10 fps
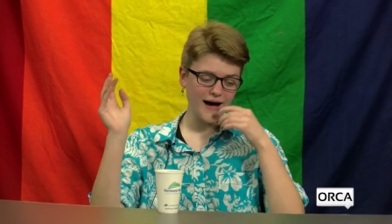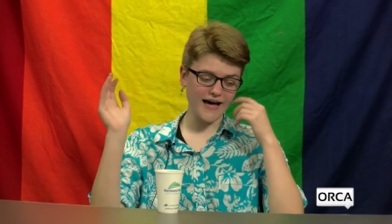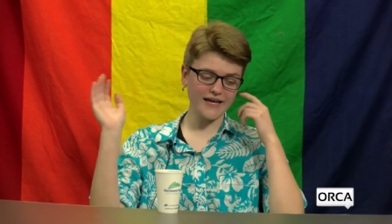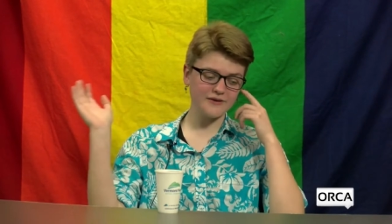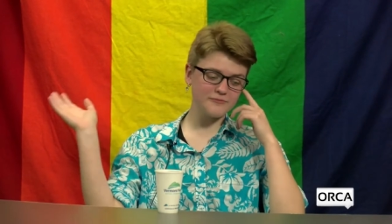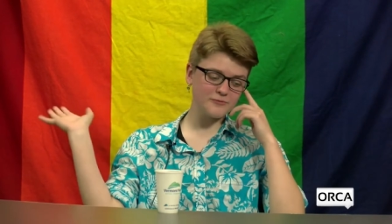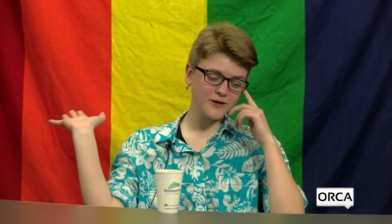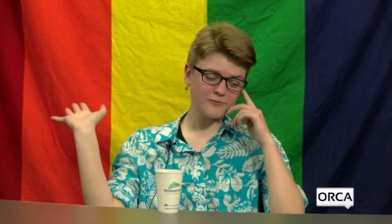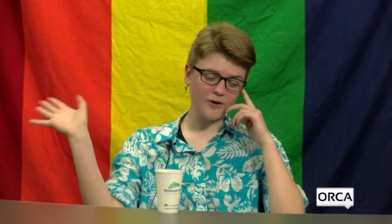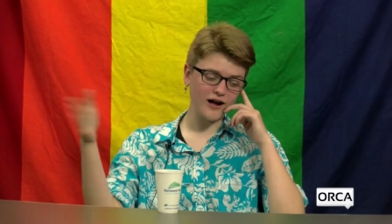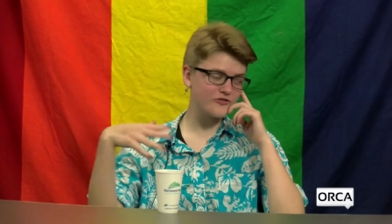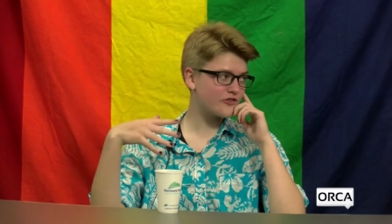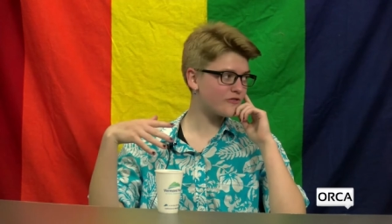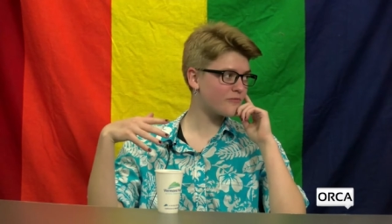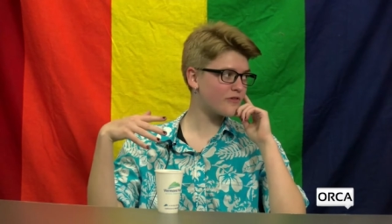I
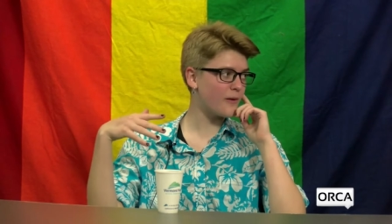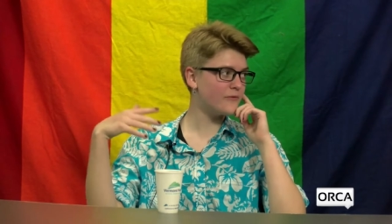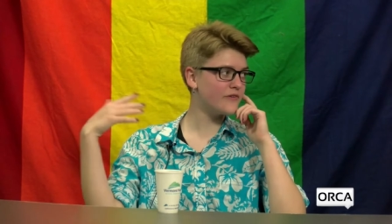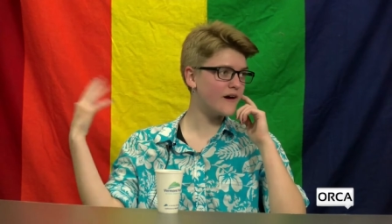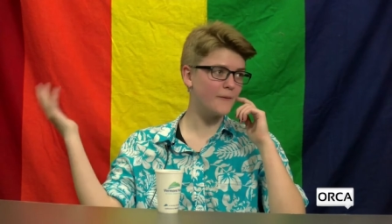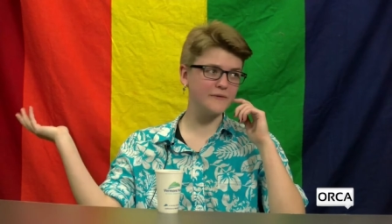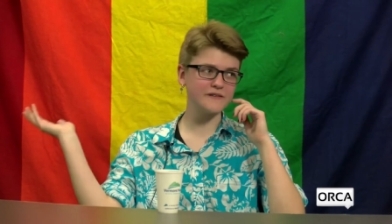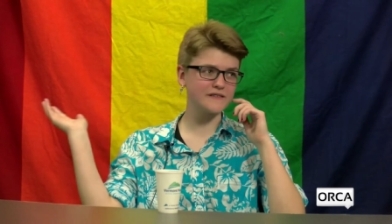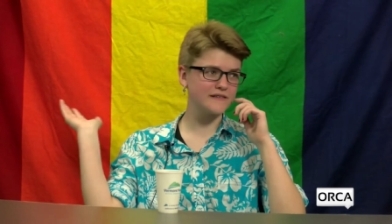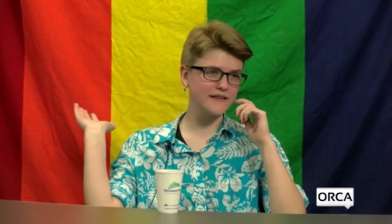rewatched some of it up until